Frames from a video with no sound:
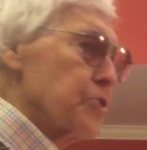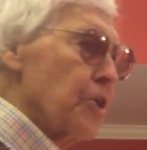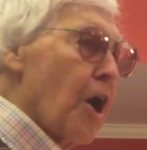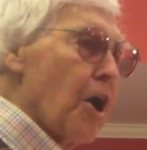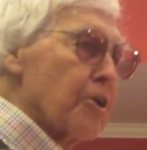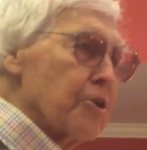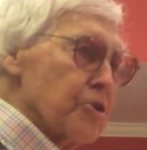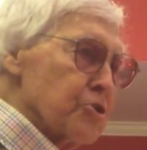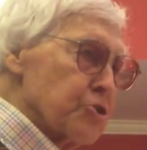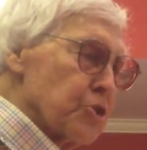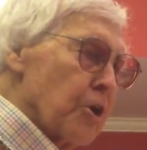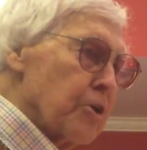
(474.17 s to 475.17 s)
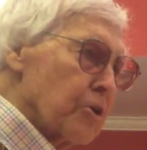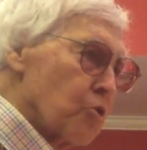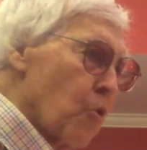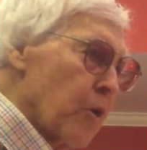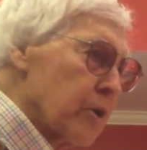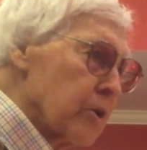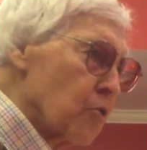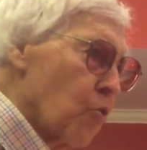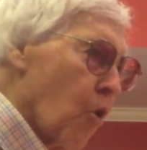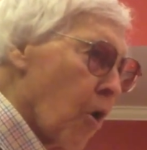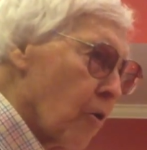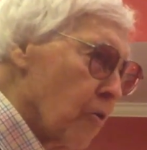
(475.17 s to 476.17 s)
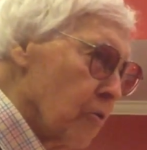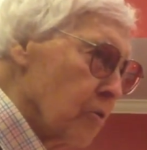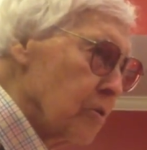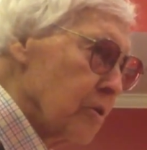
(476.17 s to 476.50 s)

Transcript: in honor and sudden and quick in quarrel,